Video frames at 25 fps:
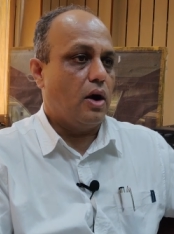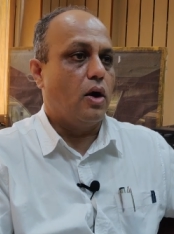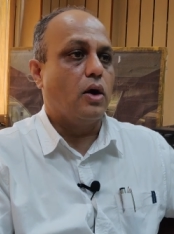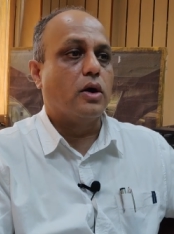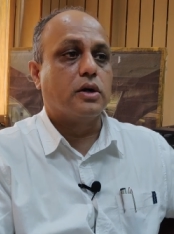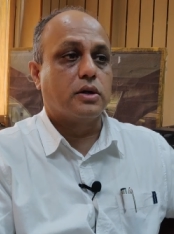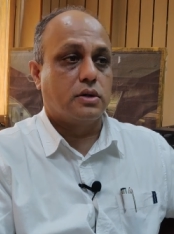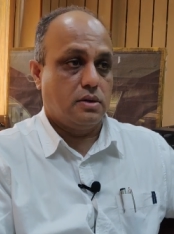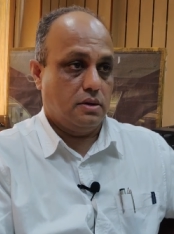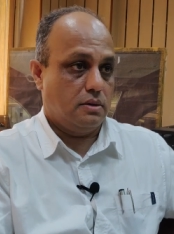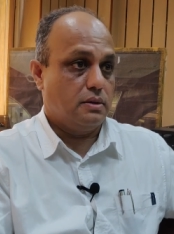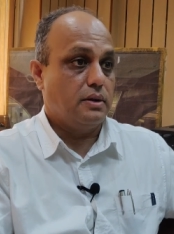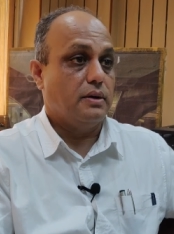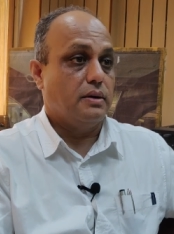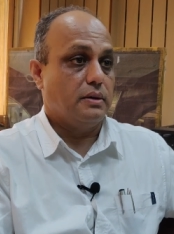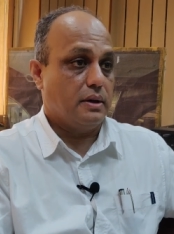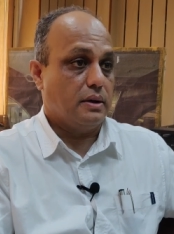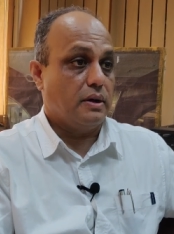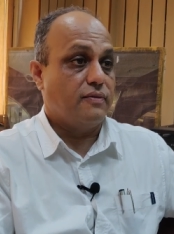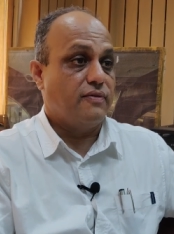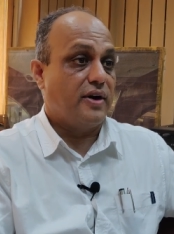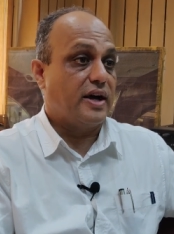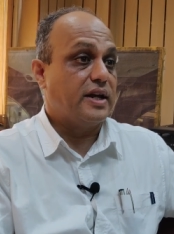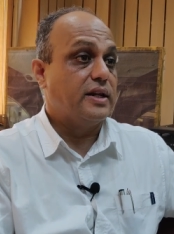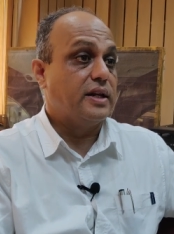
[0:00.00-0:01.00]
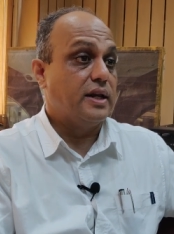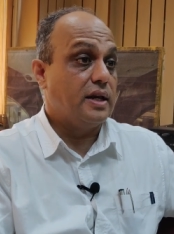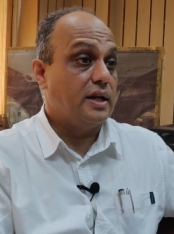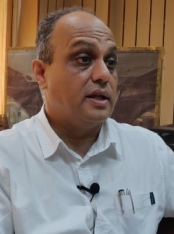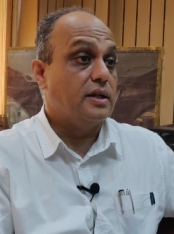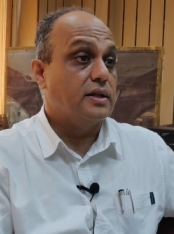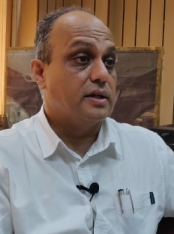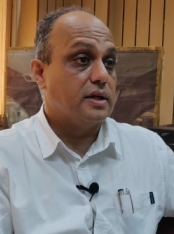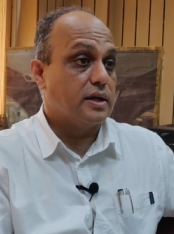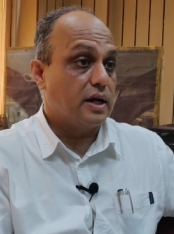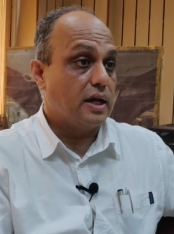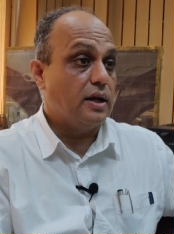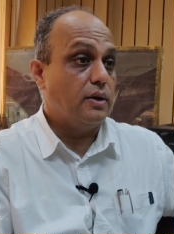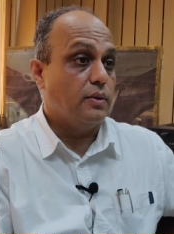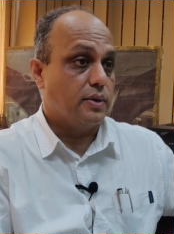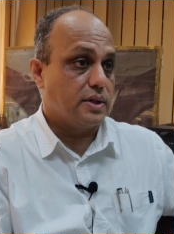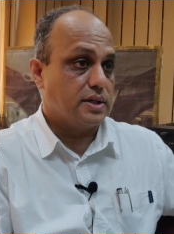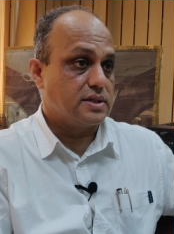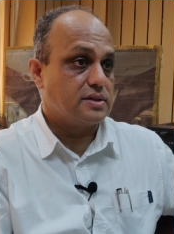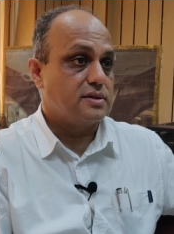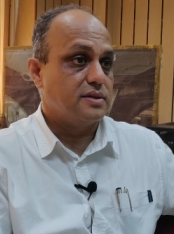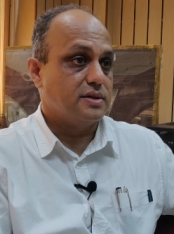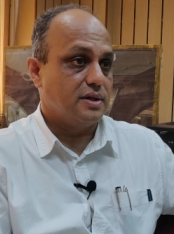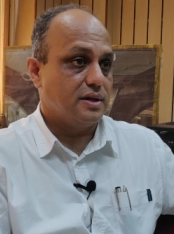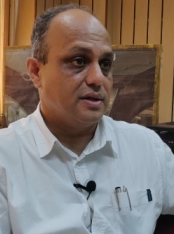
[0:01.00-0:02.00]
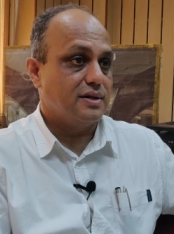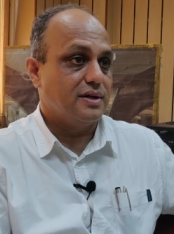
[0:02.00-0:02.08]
or finally in the railways,